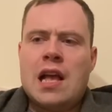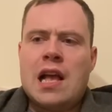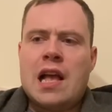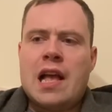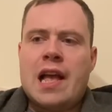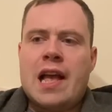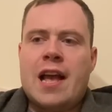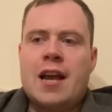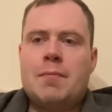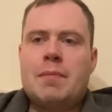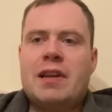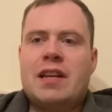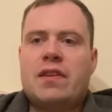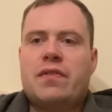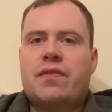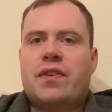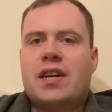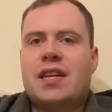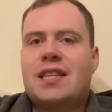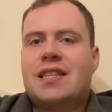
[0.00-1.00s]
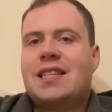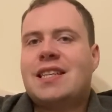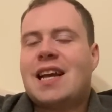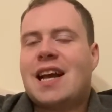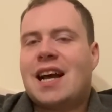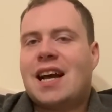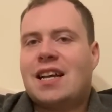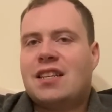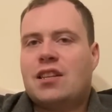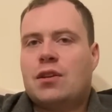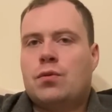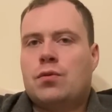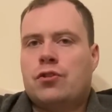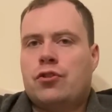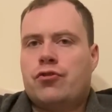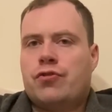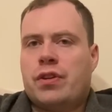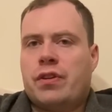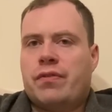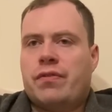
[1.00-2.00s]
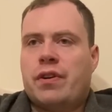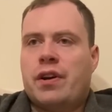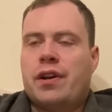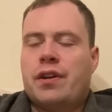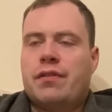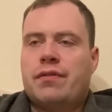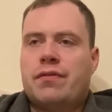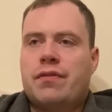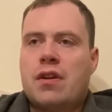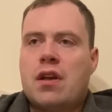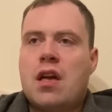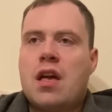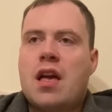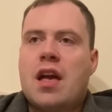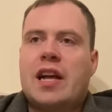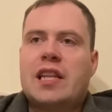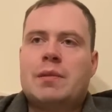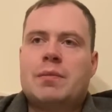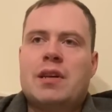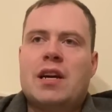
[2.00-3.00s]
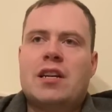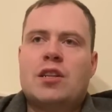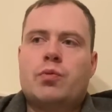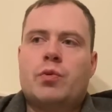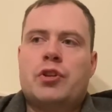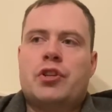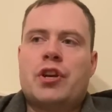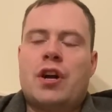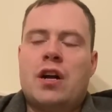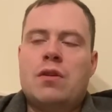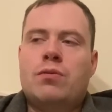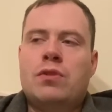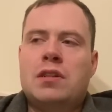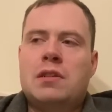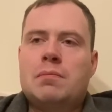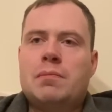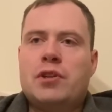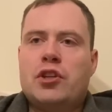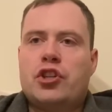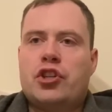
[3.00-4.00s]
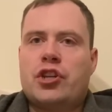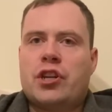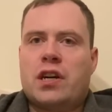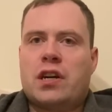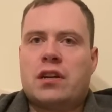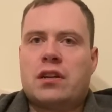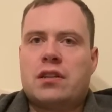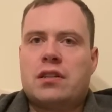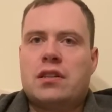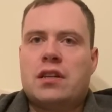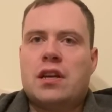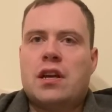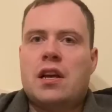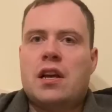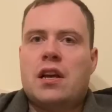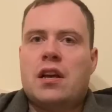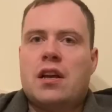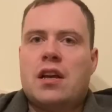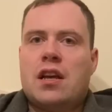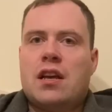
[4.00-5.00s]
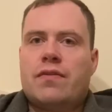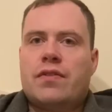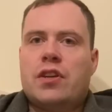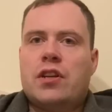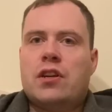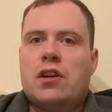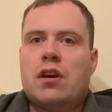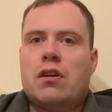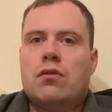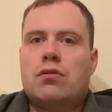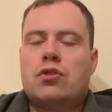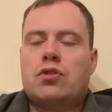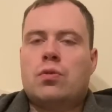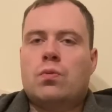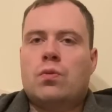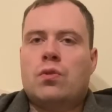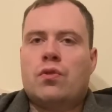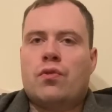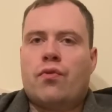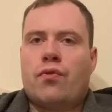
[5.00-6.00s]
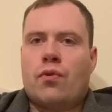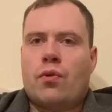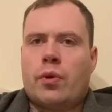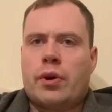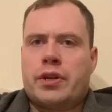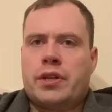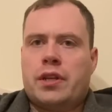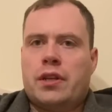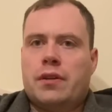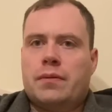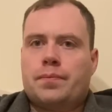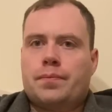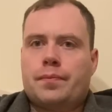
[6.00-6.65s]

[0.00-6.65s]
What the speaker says: how many fights he has at 135. And to be honest with you, I wouldn't be shocked if he goes to 140.